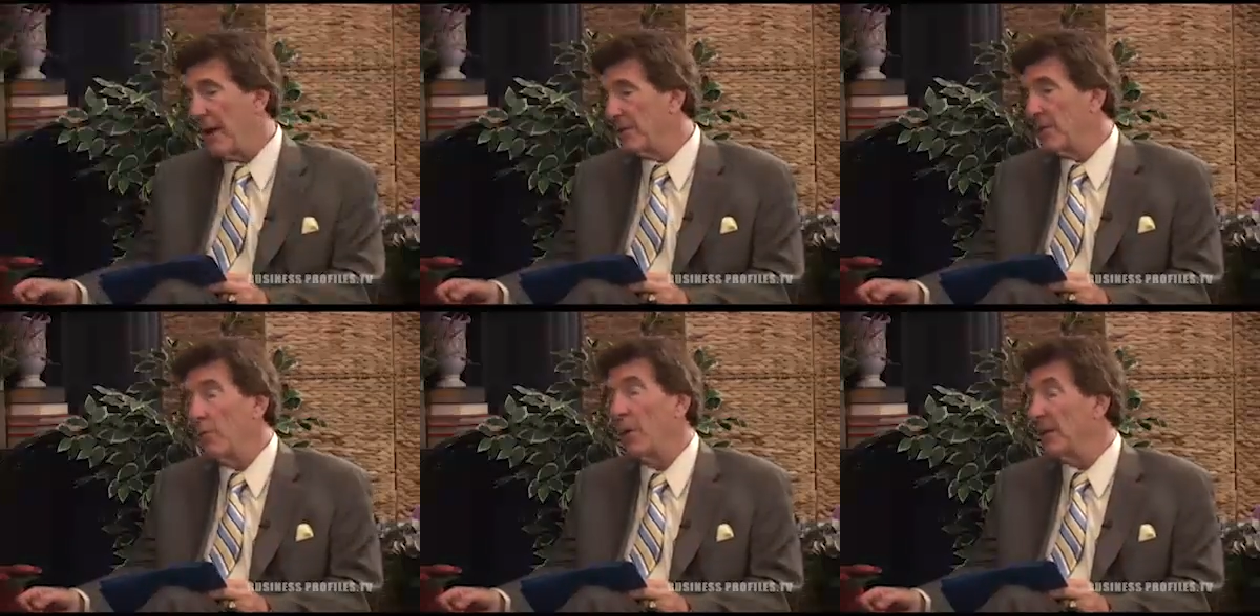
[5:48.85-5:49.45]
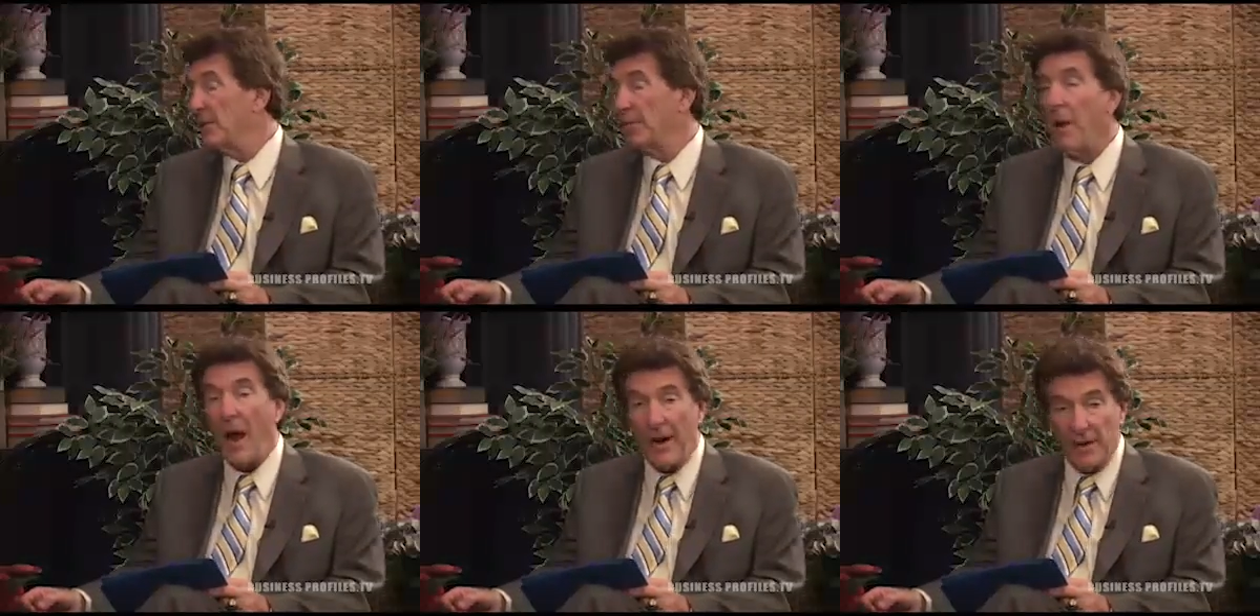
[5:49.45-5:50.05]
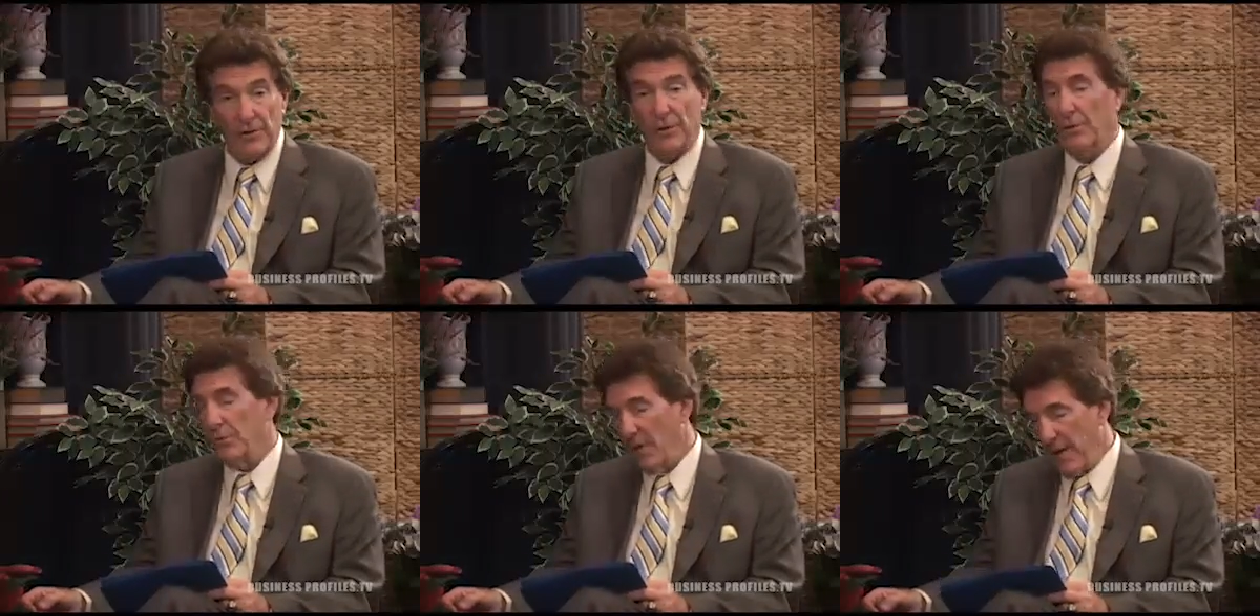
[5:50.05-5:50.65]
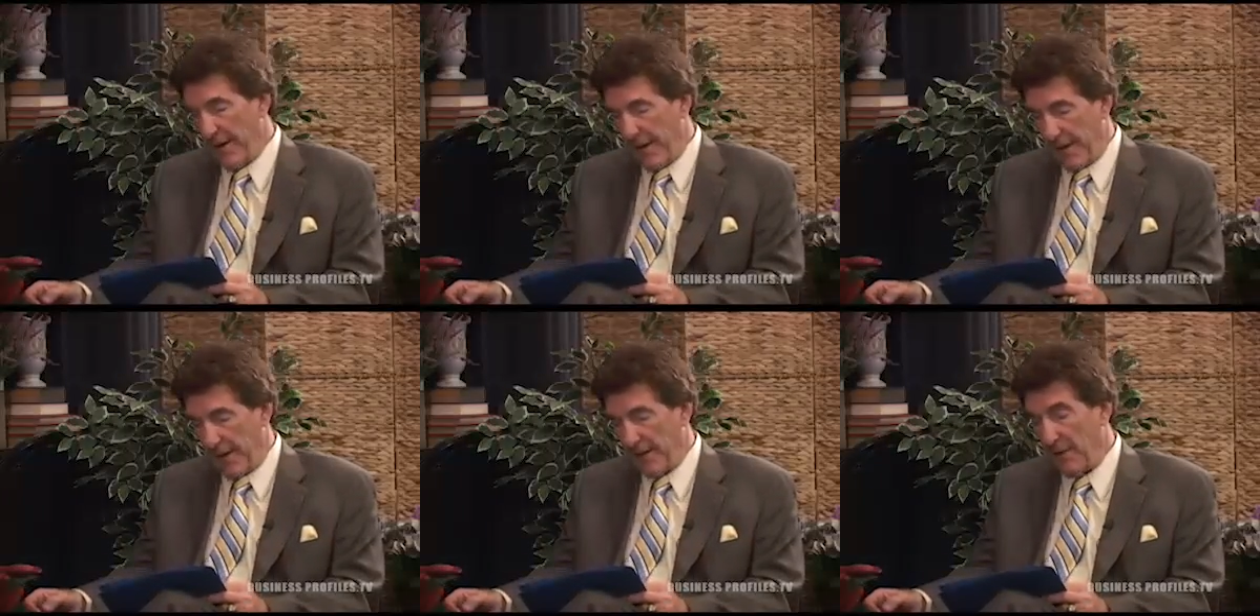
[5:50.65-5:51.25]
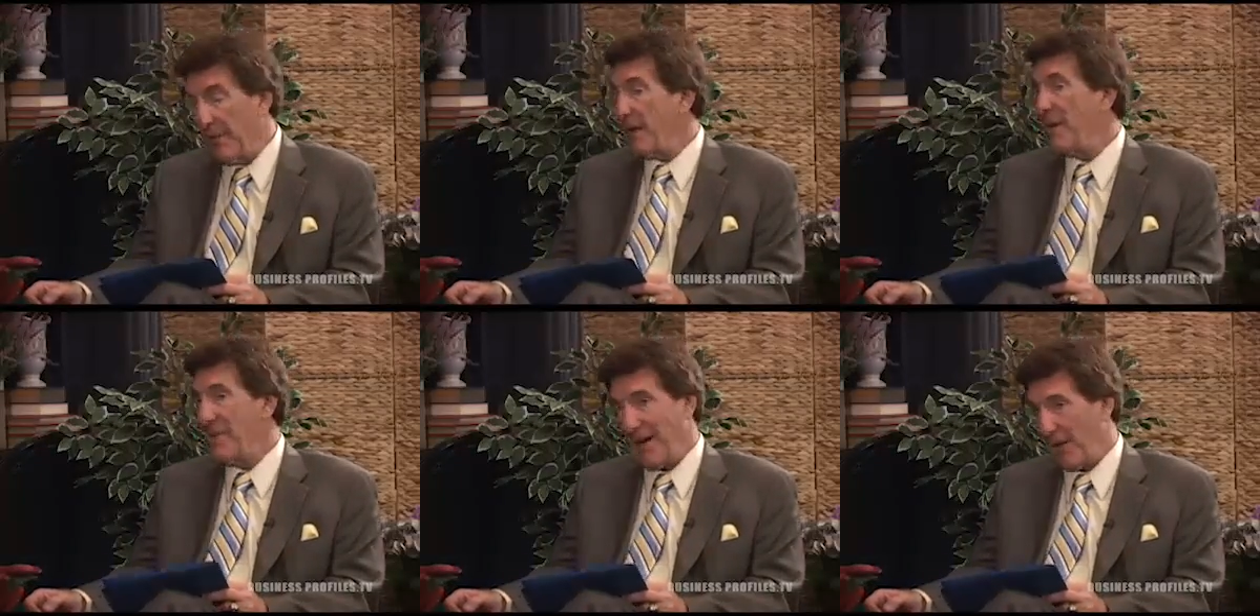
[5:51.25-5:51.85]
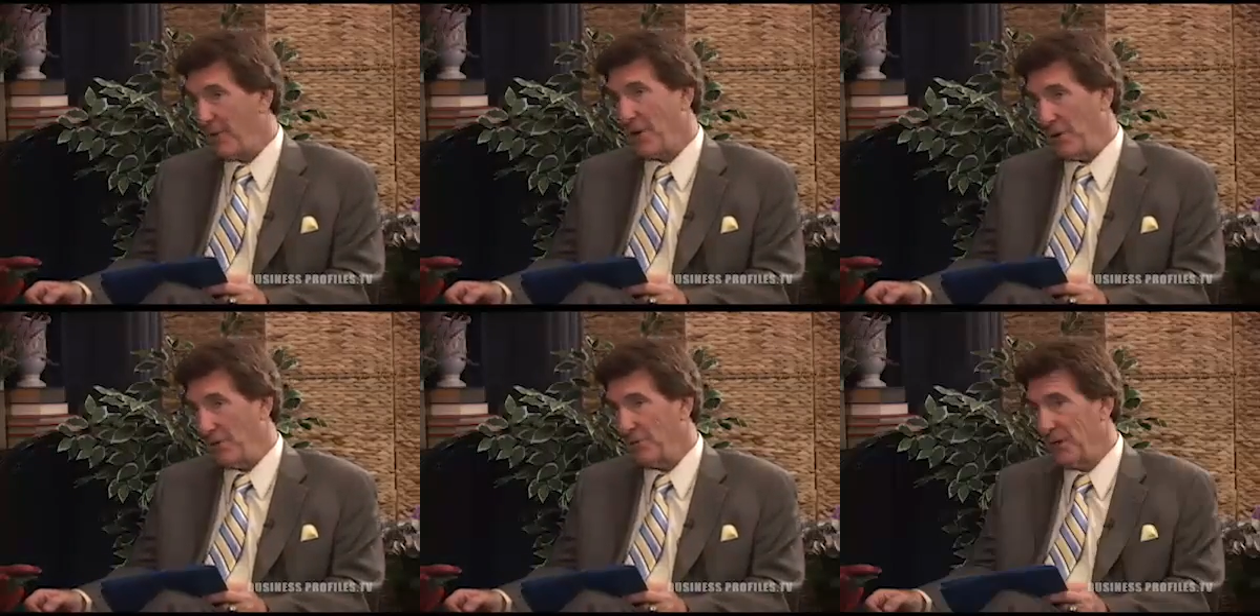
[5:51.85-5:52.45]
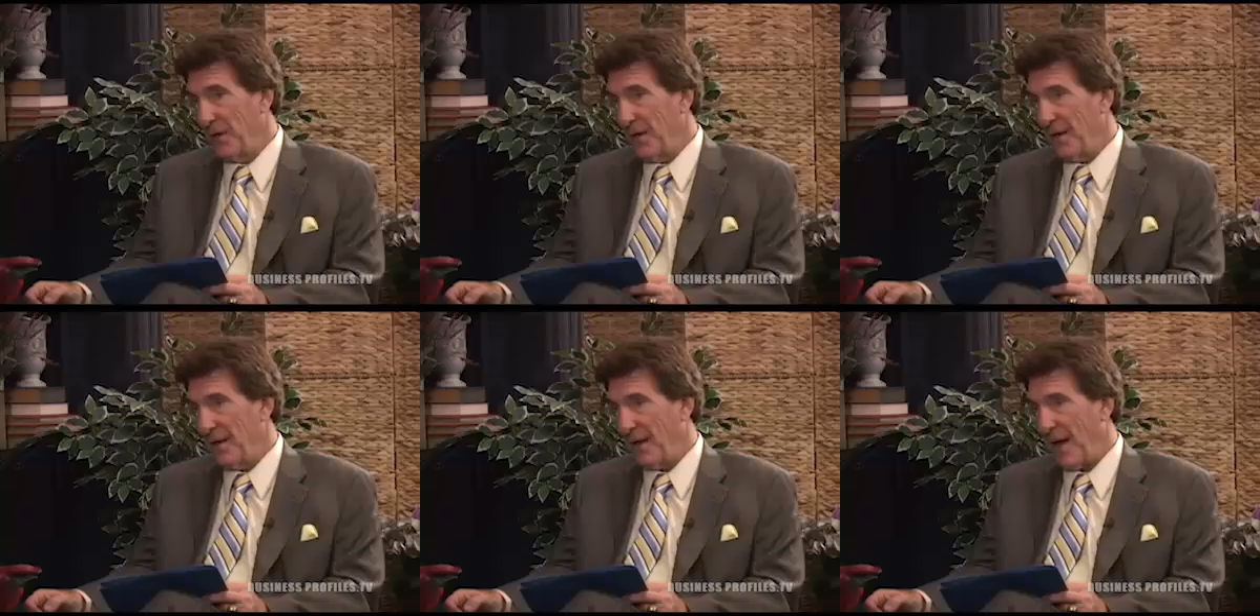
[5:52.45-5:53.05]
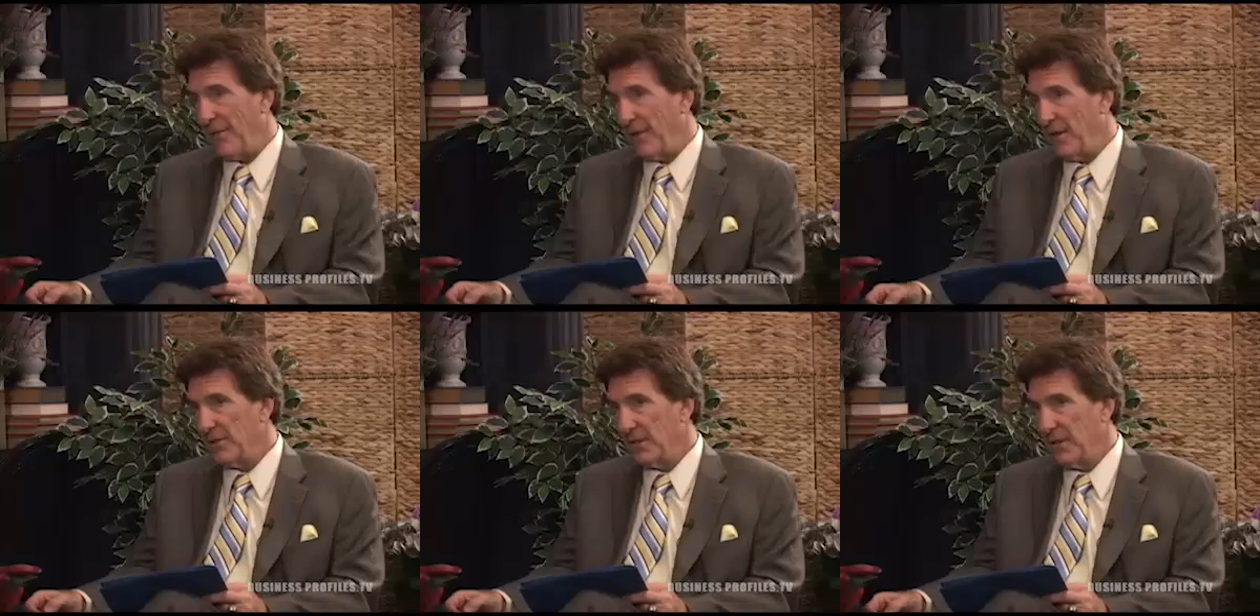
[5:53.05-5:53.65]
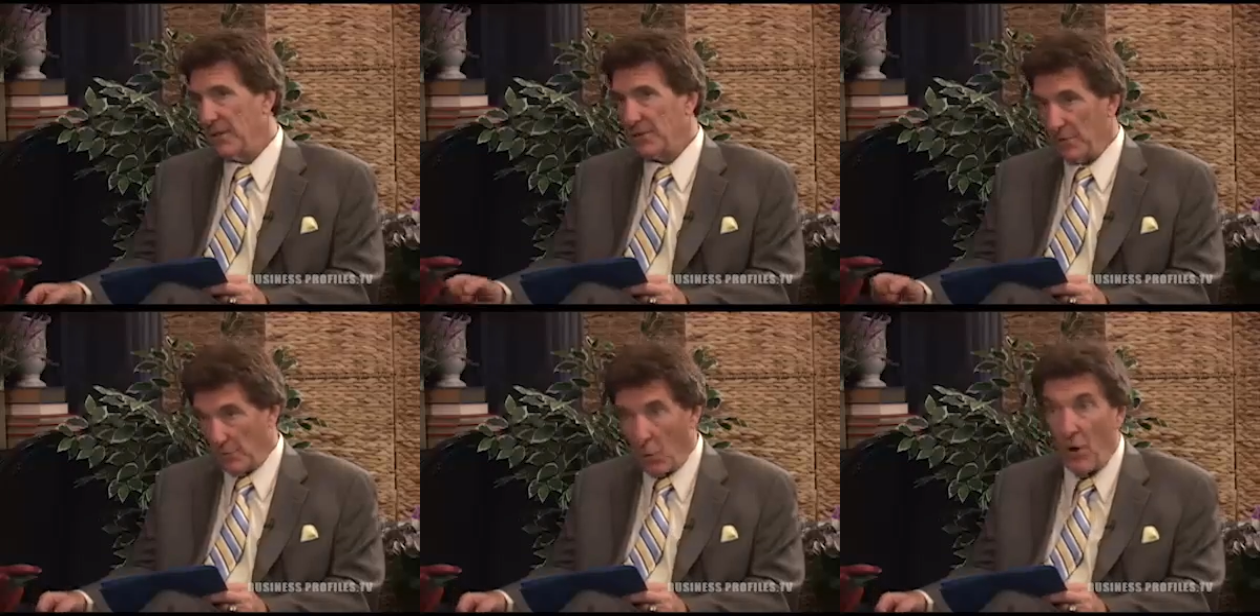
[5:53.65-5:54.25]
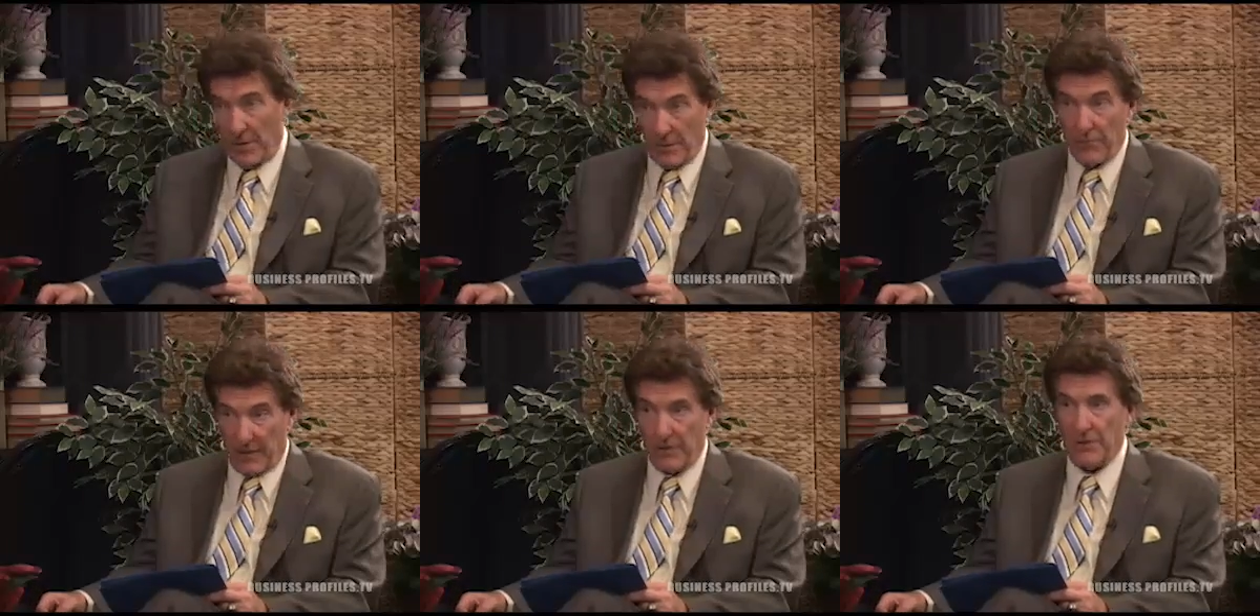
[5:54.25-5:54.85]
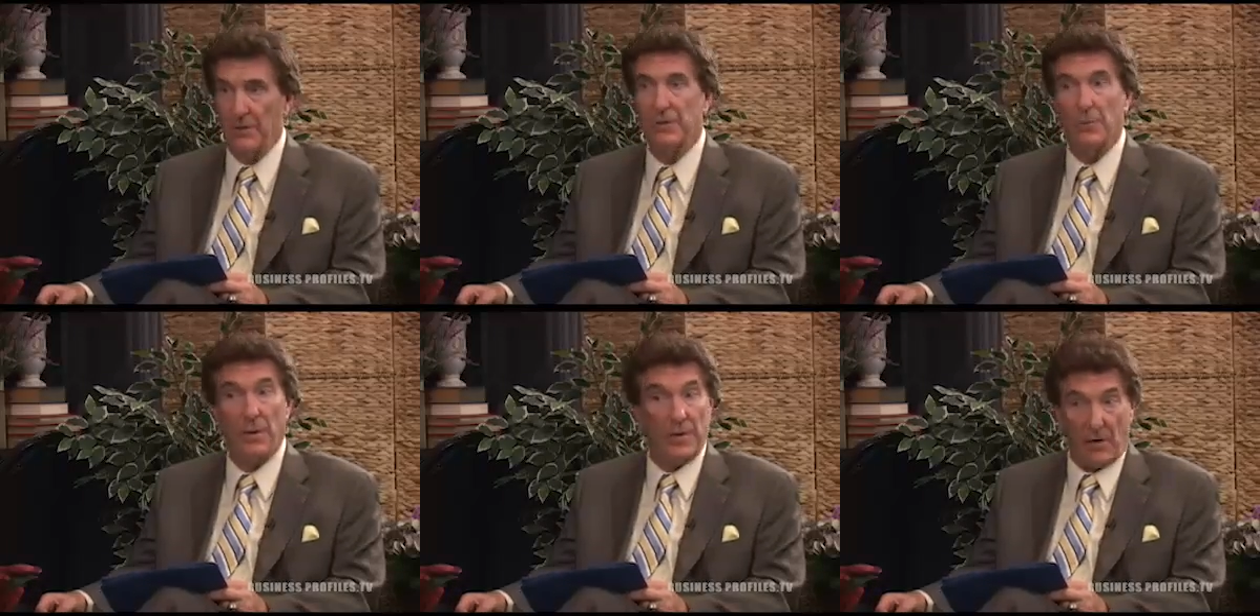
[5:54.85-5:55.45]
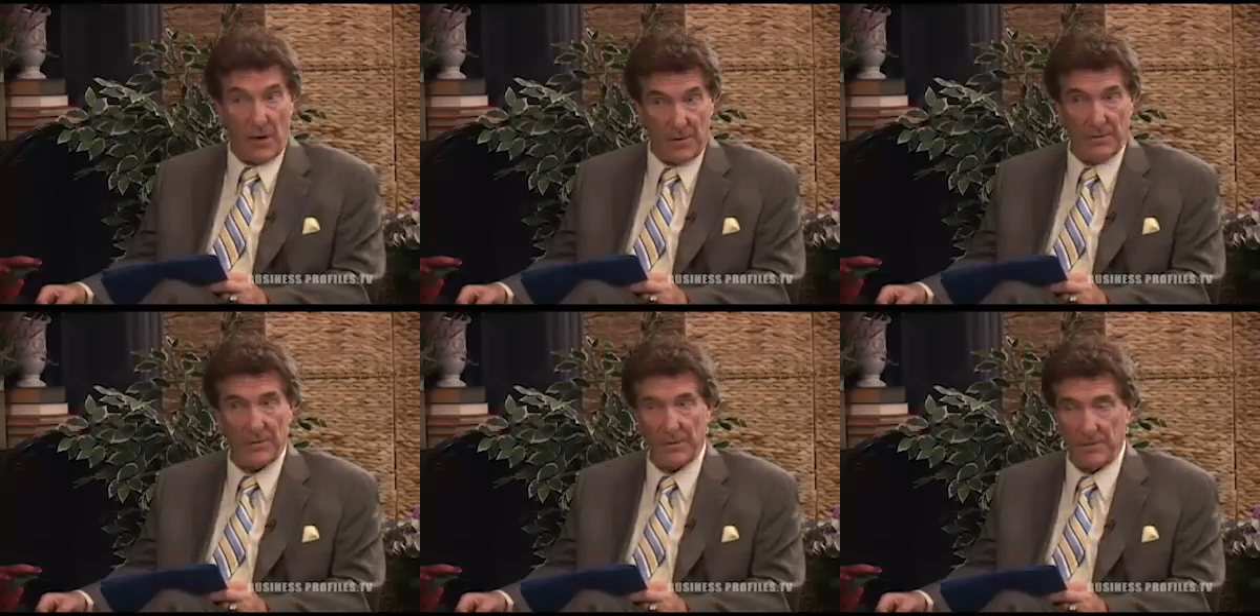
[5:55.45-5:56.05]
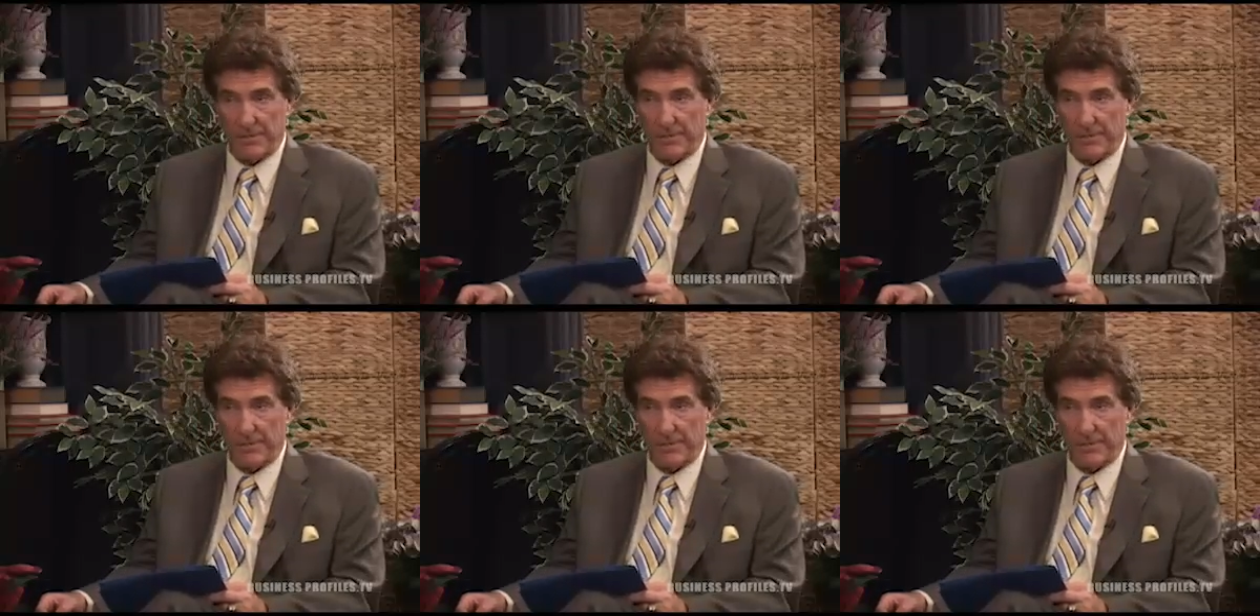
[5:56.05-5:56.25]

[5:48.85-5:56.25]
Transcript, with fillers: ask you what inspired you uh, to become a health coach. Uh, obviously, this was one of the reasons. Were there others?